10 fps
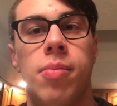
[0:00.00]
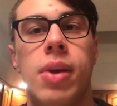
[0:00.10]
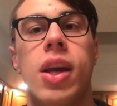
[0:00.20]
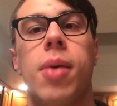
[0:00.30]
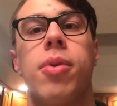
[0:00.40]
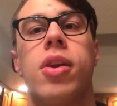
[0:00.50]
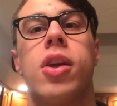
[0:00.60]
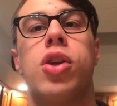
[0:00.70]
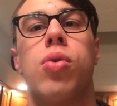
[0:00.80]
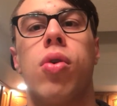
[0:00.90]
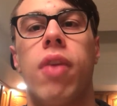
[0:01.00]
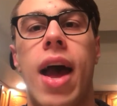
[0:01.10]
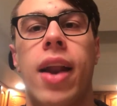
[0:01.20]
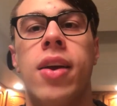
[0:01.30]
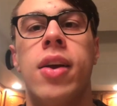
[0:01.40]
being able to control
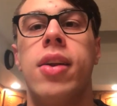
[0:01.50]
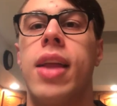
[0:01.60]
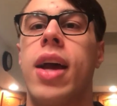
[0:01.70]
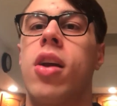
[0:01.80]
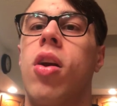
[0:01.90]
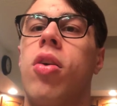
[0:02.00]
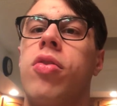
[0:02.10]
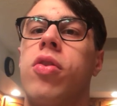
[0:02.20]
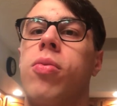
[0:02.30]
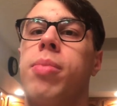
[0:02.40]
that can also